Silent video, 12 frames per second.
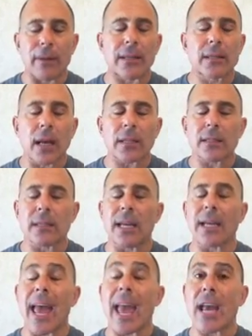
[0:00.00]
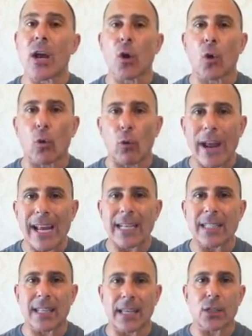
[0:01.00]
but it doesn't need a
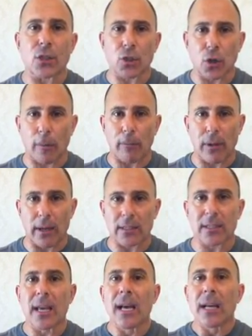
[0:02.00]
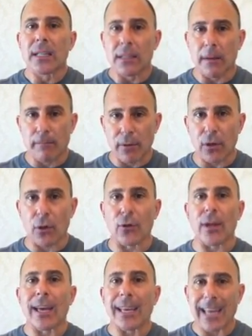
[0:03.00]
crazy surplus to
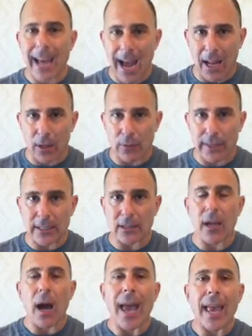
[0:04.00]
build calories.